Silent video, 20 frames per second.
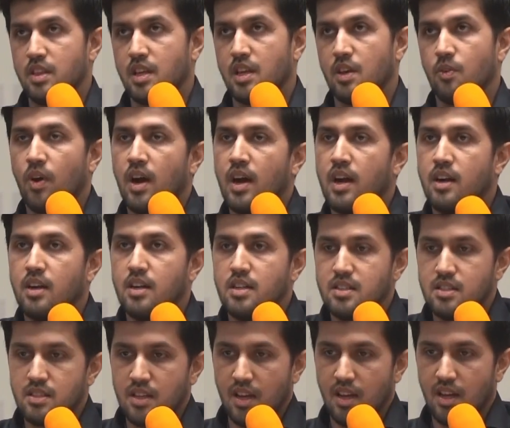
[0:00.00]
the
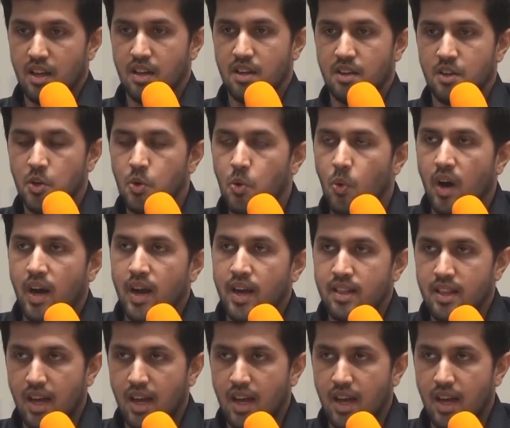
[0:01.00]
wires and UI,